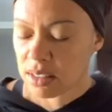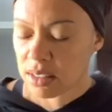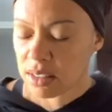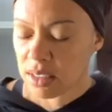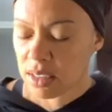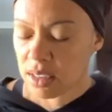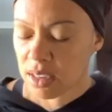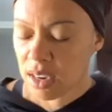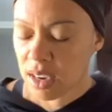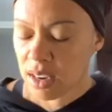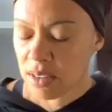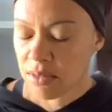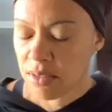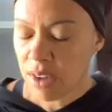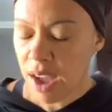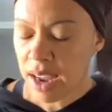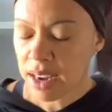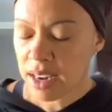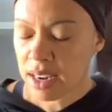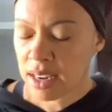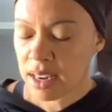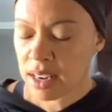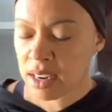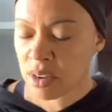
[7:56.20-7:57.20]

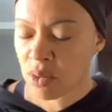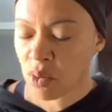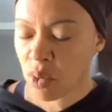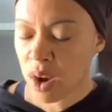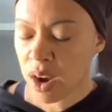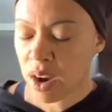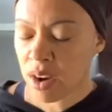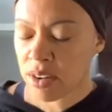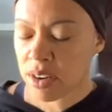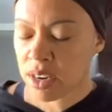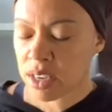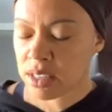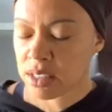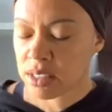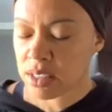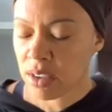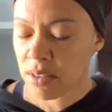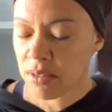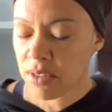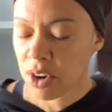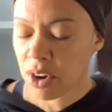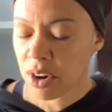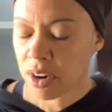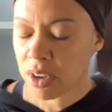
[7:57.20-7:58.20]
inviting an awareness
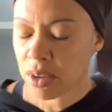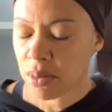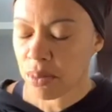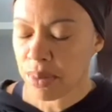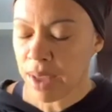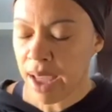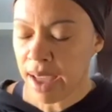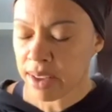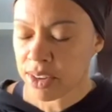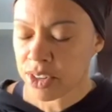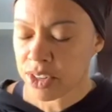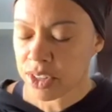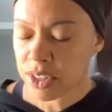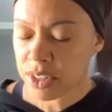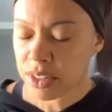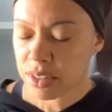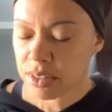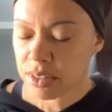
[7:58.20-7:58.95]
of your compassion,